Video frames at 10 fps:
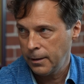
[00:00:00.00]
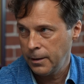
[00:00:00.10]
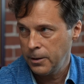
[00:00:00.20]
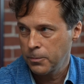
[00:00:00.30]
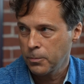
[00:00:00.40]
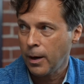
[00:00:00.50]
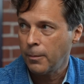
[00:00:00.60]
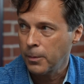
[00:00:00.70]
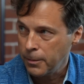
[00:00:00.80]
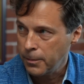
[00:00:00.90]
these
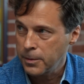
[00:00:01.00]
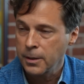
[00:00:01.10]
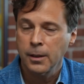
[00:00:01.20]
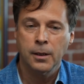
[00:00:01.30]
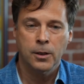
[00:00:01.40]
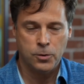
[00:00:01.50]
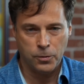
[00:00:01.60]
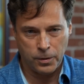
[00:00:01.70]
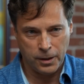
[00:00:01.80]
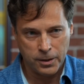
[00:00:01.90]
problems. Mm-hmm. So
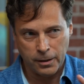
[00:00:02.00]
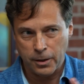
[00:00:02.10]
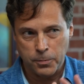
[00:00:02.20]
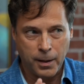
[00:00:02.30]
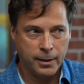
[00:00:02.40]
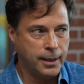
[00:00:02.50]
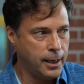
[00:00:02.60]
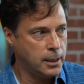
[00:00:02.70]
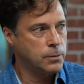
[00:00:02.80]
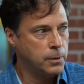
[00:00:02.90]
things like this
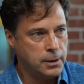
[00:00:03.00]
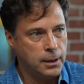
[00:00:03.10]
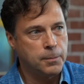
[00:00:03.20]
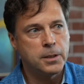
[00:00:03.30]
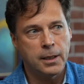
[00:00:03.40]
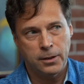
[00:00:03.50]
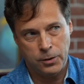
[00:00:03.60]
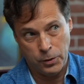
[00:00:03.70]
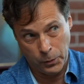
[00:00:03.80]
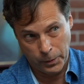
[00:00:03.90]
podcast and what DMCN is
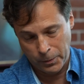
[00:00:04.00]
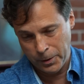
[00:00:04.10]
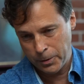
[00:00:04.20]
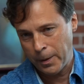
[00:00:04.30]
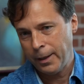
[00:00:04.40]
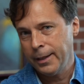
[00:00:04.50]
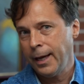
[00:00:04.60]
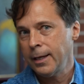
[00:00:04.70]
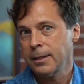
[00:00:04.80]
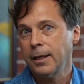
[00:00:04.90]
doing with these
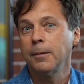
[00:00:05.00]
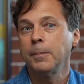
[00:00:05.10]
podcasts and getting